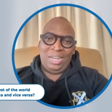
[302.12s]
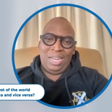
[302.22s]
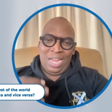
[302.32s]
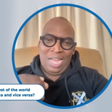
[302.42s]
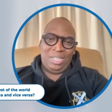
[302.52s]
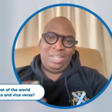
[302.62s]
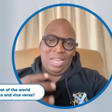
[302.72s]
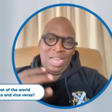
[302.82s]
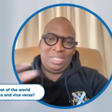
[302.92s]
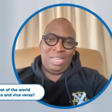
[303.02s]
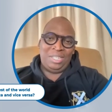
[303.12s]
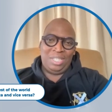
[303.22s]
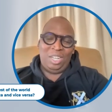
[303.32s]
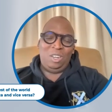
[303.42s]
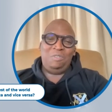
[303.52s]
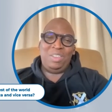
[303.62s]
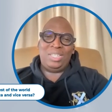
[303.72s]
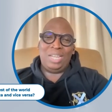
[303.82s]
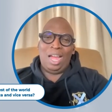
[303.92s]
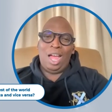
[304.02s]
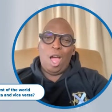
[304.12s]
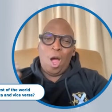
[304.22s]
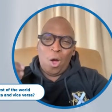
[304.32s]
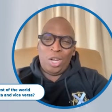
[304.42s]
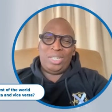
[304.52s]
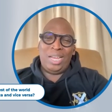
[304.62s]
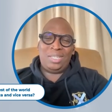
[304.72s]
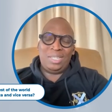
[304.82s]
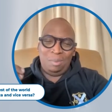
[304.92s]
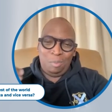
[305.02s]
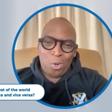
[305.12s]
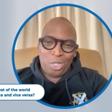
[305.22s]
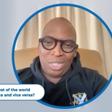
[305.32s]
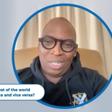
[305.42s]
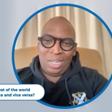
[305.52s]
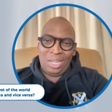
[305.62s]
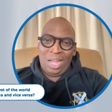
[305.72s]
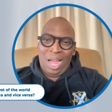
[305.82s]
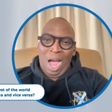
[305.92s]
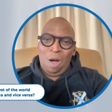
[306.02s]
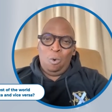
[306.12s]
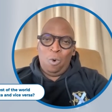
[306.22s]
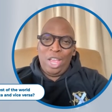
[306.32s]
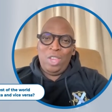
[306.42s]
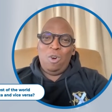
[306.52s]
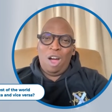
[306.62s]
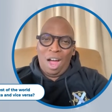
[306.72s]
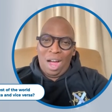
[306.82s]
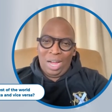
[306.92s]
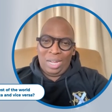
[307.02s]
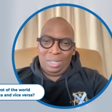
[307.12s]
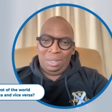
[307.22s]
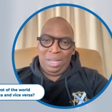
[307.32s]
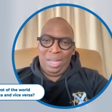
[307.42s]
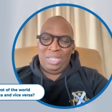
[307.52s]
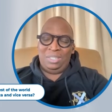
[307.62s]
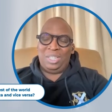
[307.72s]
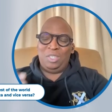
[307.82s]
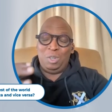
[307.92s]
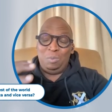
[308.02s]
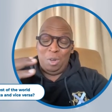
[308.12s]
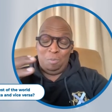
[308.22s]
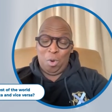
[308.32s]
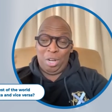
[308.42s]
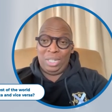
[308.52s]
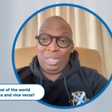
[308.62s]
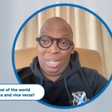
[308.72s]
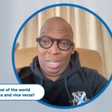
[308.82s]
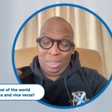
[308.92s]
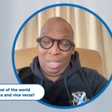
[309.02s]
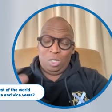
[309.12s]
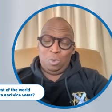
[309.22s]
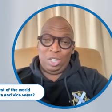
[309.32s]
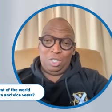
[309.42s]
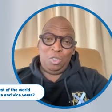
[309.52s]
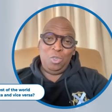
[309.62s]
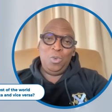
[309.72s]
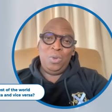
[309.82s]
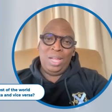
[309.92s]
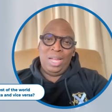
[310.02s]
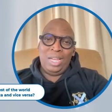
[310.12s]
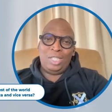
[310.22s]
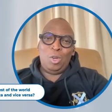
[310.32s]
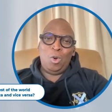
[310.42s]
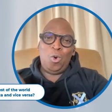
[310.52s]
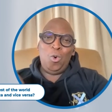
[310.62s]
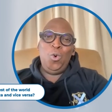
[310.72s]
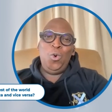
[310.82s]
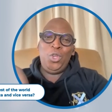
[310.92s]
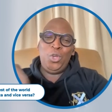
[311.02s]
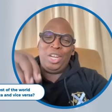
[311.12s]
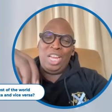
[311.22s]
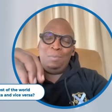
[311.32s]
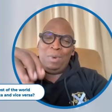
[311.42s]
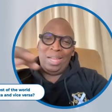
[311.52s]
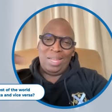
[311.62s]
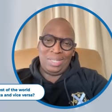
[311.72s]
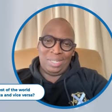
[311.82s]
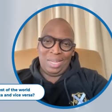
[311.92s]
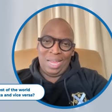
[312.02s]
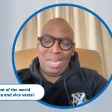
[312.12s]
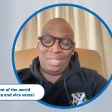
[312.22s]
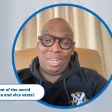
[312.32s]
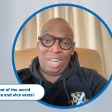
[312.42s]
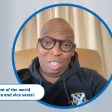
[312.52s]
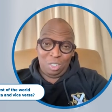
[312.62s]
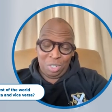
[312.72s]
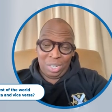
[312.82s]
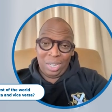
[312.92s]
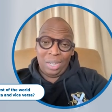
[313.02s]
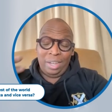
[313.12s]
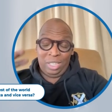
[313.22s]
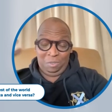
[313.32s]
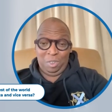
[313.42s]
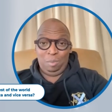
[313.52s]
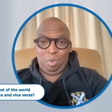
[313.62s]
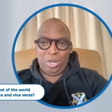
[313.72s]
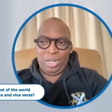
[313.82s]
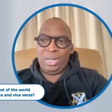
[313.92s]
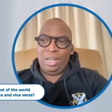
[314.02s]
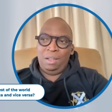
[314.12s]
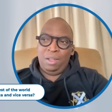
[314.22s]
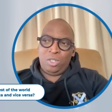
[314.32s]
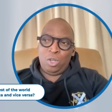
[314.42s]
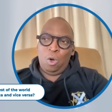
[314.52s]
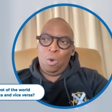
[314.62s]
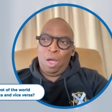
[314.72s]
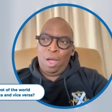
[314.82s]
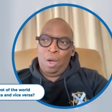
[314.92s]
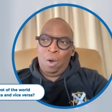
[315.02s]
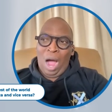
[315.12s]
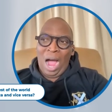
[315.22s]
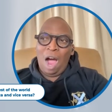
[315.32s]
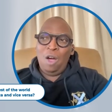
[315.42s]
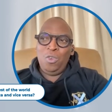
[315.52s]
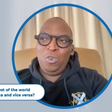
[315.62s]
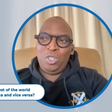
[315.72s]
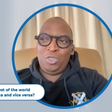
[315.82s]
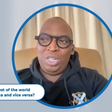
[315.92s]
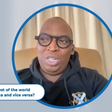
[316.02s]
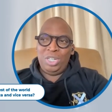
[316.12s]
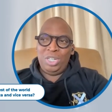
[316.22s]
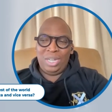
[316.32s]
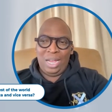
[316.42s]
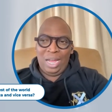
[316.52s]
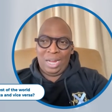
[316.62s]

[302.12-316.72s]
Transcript: an innovator, context is important. where you are is extremely important. That's one. Two is who your neighbor is as a country is very important. So how you treat